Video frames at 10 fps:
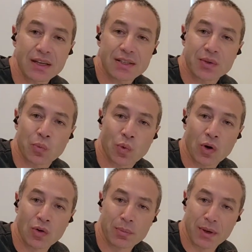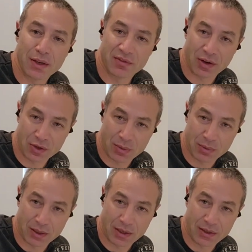it's a well-made vacuum
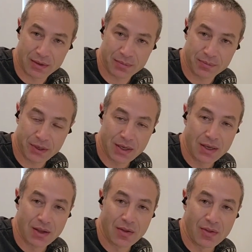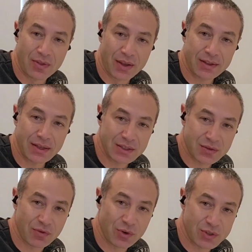cleaner that is
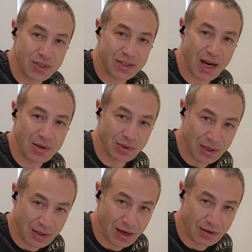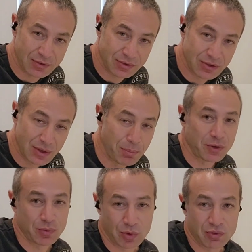versatile enough
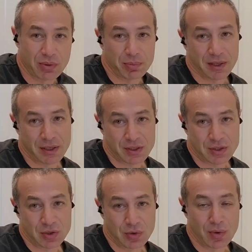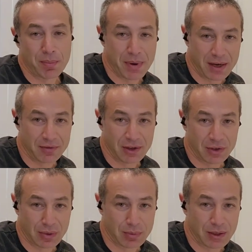but won't replace your main
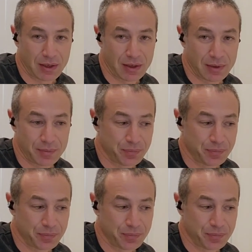vacuum cleaner.